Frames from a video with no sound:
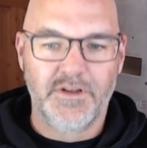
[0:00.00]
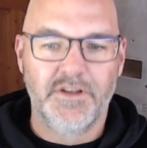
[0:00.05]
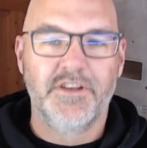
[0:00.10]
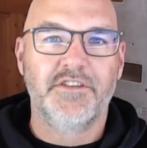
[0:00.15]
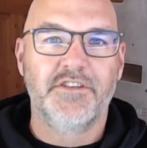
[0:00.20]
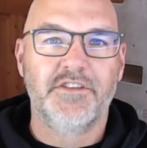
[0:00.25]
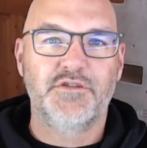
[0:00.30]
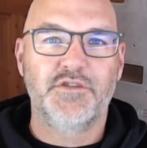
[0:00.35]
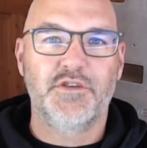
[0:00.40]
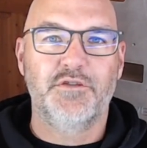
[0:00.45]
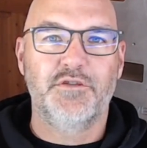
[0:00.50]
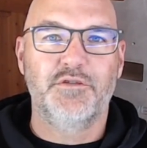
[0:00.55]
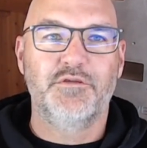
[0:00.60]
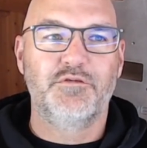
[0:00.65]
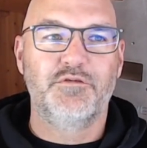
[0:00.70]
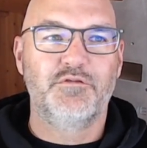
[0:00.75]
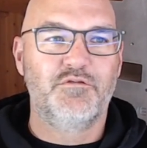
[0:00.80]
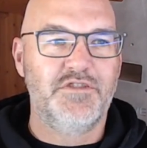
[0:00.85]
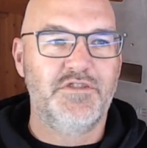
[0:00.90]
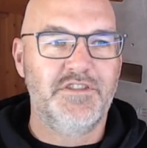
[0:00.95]
so
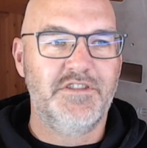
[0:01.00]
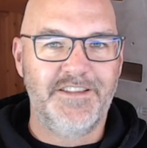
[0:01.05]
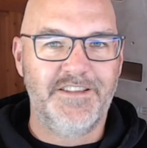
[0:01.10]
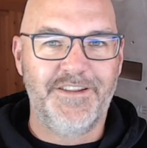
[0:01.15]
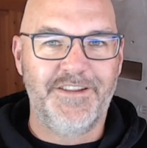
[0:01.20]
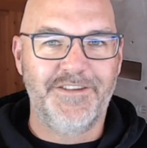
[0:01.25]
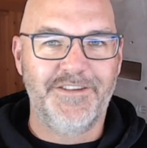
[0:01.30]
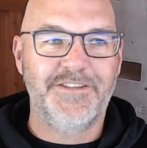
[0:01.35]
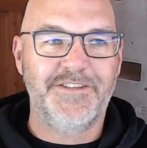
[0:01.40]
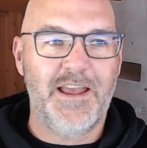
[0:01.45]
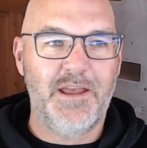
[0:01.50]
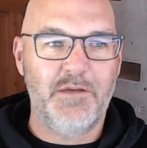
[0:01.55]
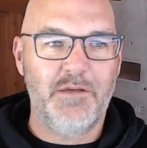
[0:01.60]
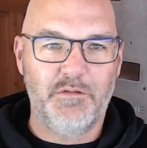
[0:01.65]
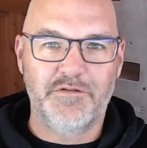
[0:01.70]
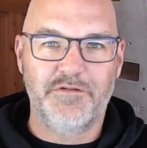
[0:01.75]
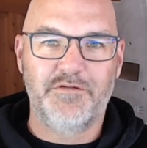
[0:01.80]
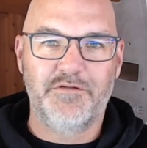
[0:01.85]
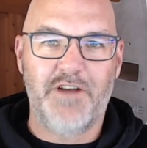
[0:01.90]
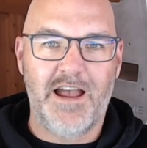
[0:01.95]
this type
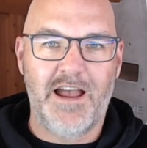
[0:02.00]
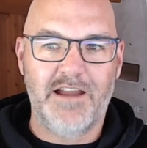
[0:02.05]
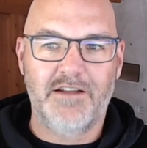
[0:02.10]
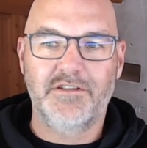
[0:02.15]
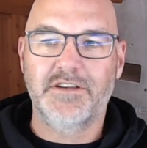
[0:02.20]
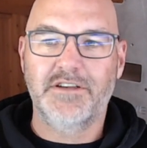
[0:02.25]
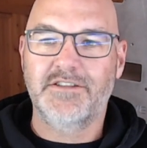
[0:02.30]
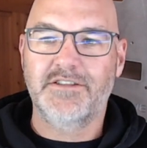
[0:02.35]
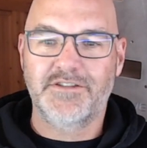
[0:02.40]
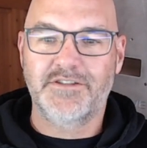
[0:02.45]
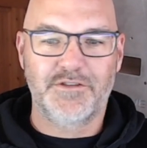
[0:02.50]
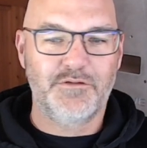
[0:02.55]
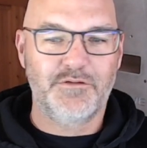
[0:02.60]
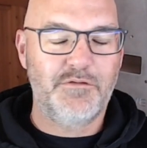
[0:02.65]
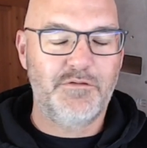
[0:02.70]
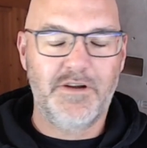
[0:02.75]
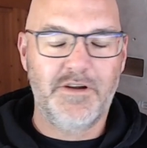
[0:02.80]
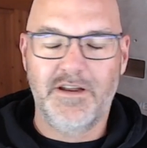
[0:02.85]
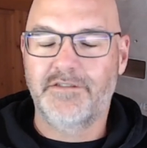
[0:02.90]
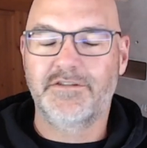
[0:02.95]
of virus or
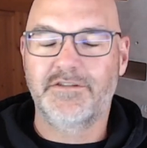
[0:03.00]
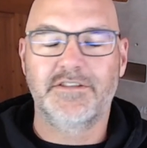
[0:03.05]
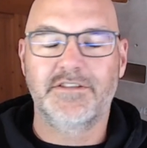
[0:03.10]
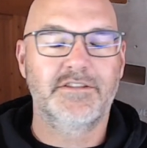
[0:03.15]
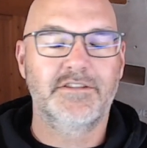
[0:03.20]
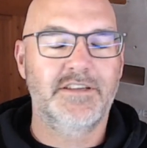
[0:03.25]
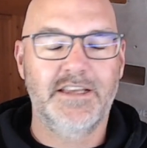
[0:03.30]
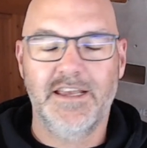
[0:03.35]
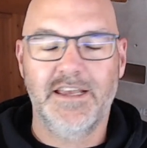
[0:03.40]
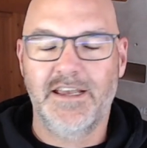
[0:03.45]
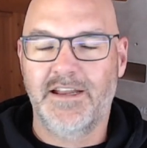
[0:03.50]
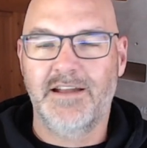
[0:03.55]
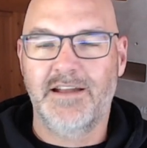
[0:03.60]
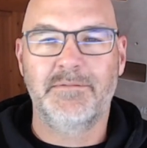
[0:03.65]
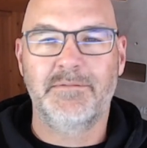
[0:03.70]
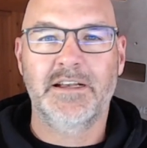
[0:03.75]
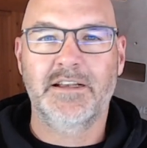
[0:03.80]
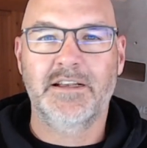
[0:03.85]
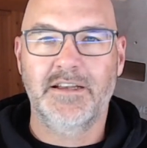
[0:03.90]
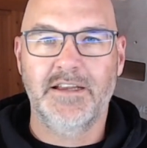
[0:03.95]
whatever, again, I'm
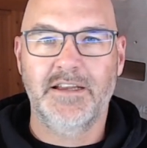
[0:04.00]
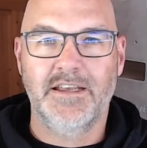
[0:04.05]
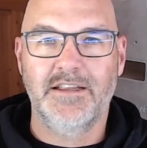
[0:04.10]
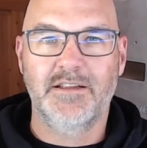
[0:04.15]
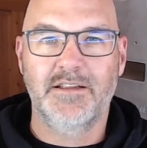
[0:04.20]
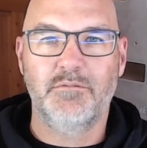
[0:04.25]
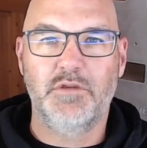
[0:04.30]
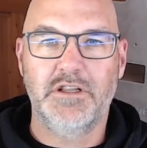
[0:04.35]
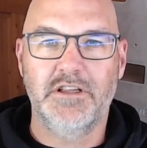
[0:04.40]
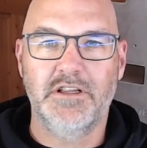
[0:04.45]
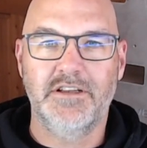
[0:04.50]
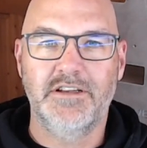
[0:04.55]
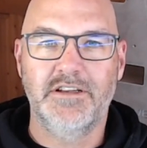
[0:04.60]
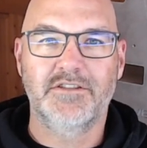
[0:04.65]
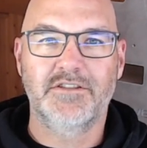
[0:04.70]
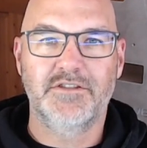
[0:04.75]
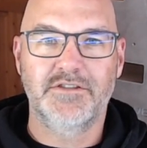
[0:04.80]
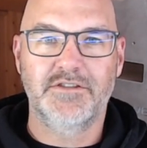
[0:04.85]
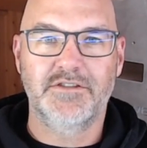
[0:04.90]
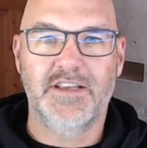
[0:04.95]
not going to get in the
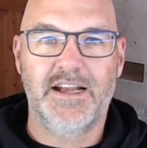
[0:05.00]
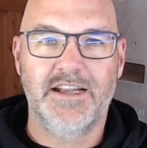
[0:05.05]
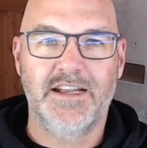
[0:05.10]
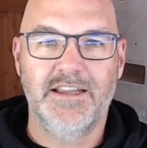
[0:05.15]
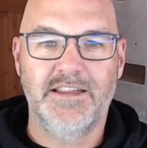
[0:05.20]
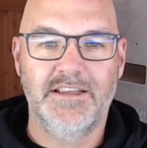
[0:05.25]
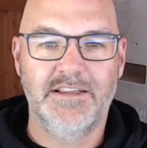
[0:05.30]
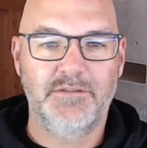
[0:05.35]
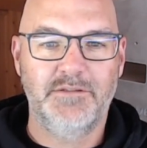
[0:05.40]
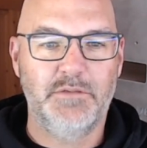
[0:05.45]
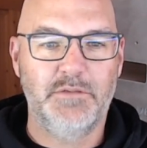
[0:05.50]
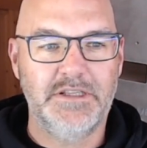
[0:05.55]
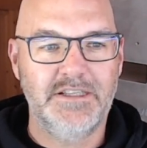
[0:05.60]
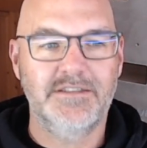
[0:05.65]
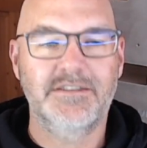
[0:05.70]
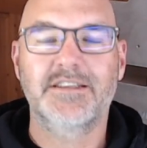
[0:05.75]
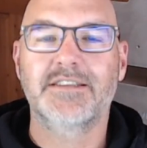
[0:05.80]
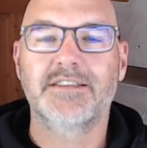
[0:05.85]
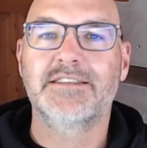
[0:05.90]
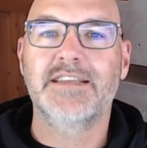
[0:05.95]
political side of this, but this
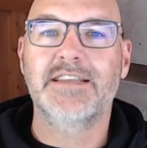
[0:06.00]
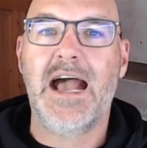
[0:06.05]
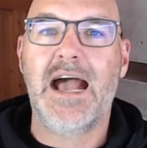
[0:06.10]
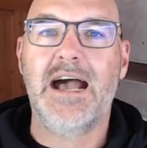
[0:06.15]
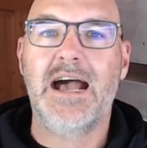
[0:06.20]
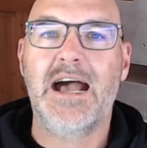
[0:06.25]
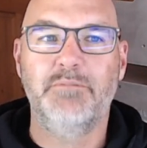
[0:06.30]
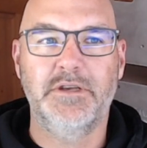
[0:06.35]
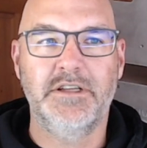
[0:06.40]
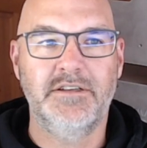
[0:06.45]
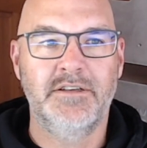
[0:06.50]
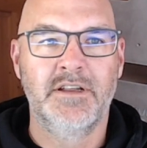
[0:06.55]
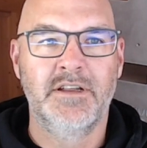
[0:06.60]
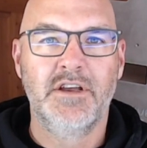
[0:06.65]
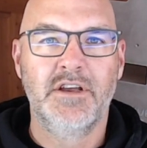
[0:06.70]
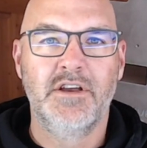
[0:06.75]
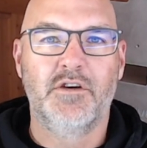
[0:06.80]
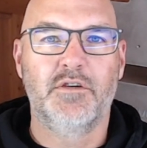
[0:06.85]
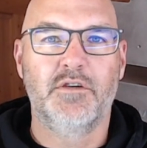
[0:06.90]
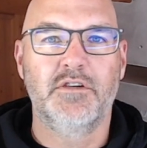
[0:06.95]
doesn't happen,
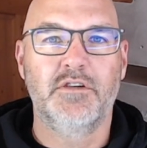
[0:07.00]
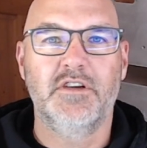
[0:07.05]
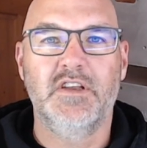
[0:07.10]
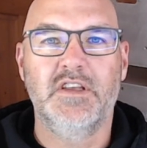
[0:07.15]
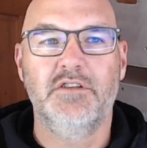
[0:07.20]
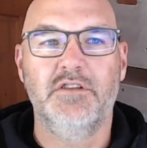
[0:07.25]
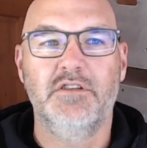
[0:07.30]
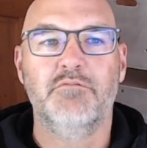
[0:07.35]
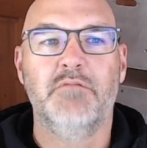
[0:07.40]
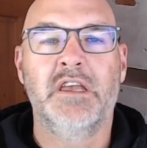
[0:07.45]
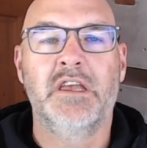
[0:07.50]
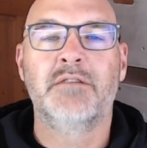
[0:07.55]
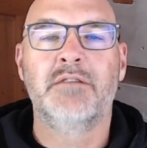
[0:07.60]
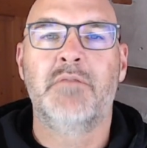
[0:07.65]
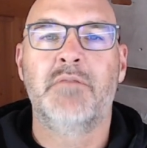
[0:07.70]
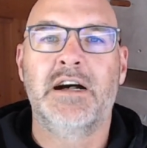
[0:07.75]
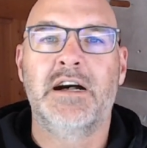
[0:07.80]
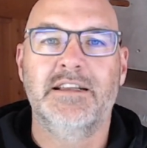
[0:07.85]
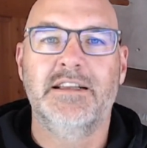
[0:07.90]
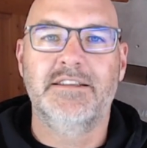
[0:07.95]
or you
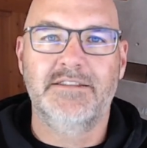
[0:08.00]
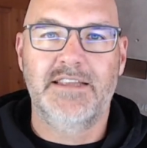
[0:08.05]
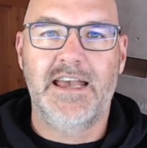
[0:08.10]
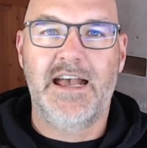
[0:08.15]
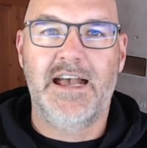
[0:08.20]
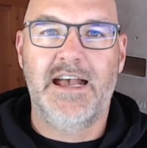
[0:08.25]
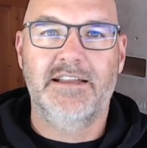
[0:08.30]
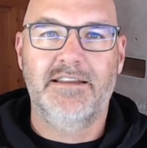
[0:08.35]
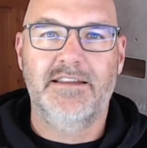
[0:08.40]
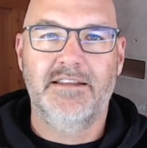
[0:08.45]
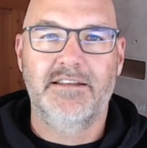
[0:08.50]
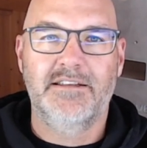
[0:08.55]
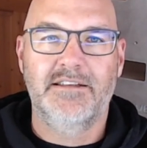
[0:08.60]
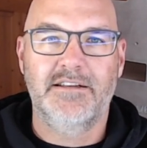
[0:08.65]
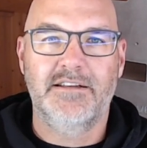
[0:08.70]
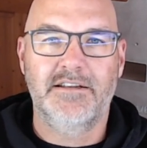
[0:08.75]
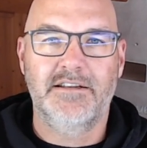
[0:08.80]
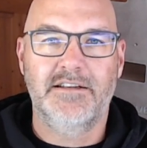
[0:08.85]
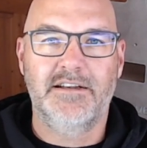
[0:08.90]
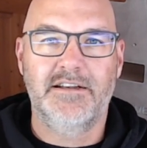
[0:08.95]
minimize that
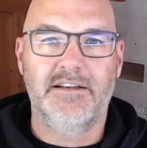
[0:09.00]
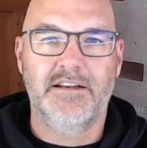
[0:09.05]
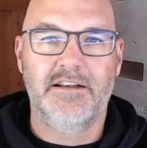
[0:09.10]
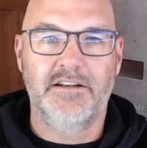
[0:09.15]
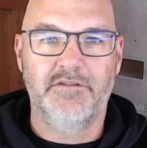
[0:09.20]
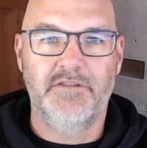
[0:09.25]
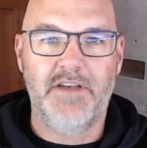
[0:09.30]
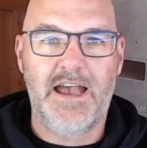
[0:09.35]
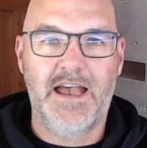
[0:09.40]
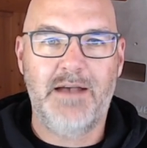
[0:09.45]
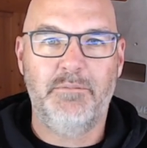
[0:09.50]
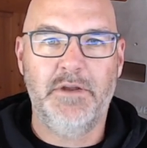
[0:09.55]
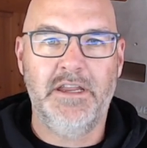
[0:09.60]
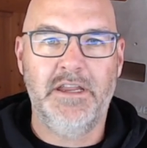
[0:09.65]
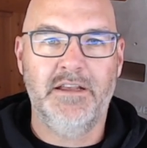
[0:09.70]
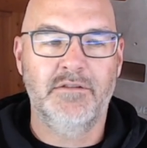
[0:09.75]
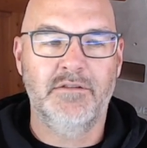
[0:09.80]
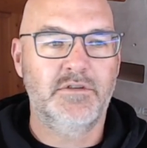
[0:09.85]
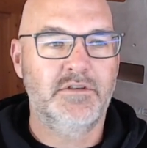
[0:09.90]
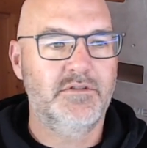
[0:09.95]
of
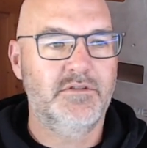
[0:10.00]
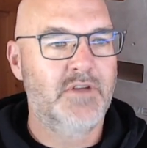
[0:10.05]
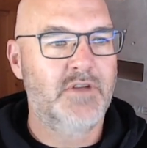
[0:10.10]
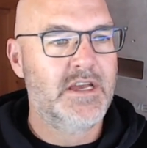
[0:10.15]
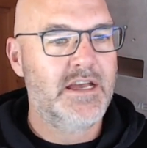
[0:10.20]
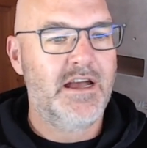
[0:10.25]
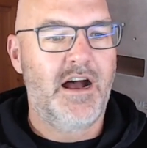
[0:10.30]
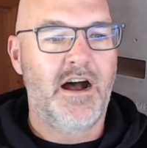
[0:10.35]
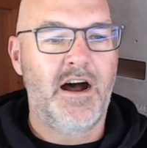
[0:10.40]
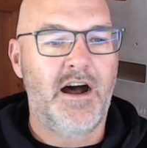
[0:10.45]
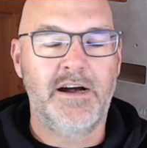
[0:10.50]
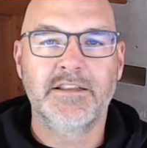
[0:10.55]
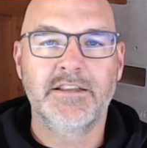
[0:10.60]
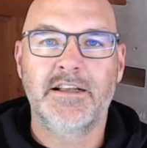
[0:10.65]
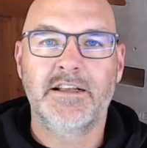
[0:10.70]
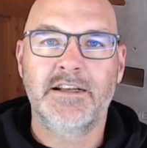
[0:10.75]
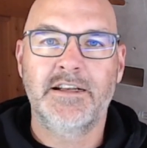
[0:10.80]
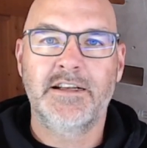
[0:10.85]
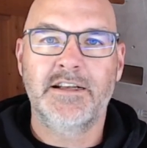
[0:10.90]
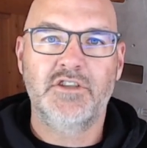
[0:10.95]
happening. Well,
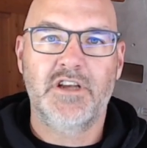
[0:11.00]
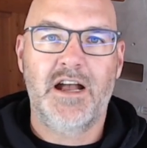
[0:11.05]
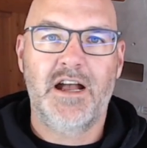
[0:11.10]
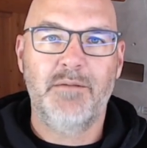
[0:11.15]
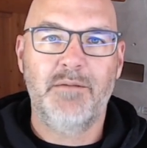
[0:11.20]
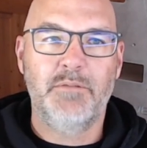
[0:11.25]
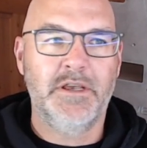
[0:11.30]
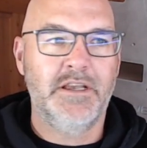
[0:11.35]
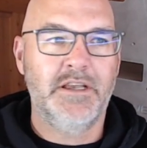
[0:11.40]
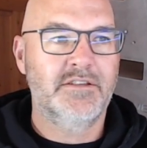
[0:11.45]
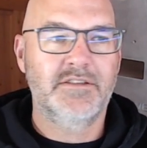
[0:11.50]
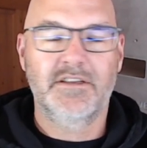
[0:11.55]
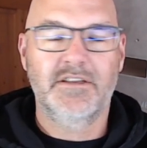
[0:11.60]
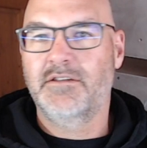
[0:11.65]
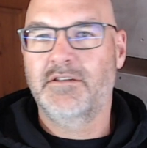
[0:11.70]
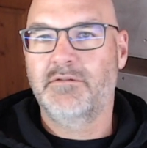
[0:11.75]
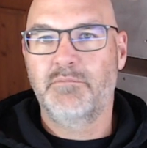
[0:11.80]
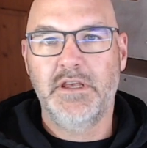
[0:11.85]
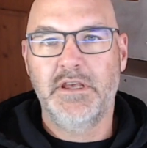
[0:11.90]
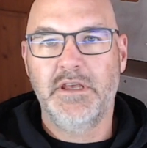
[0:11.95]
online shopping is going
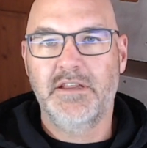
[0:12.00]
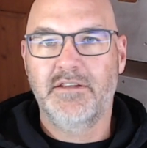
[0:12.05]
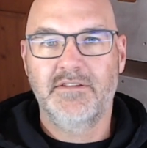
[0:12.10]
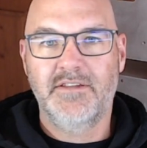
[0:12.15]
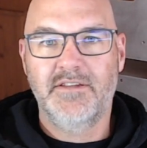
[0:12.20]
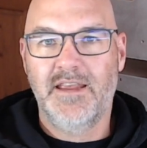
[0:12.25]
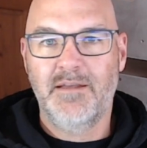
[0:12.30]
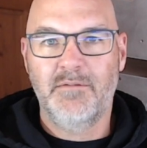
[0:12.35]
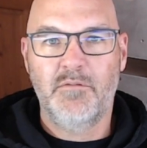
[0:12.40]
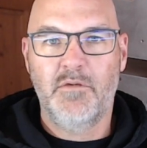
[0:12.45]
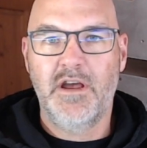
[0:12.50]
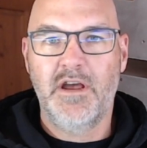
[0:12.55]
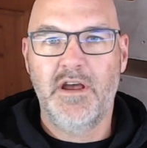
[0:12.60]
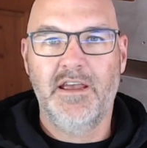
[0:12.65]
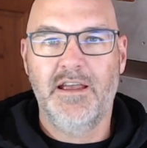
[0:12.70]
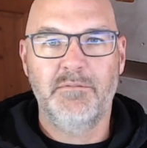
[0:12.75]
to be the same way.